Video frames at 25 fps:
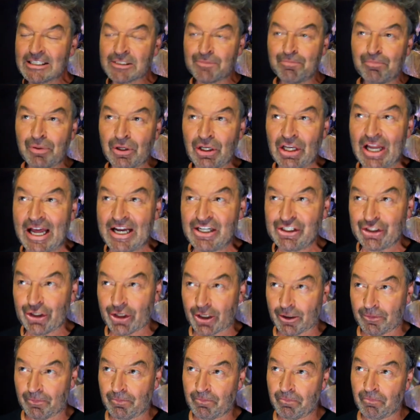pleasure
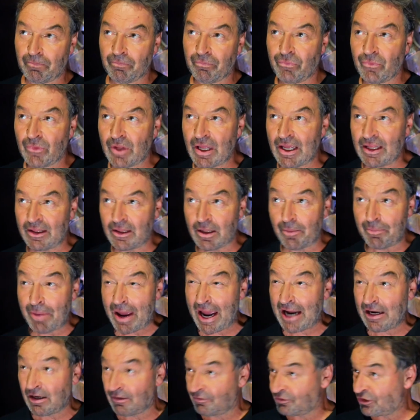in the
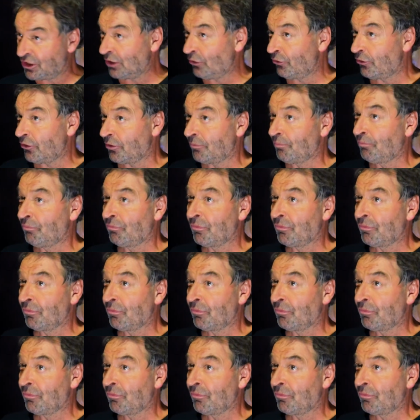pain of children,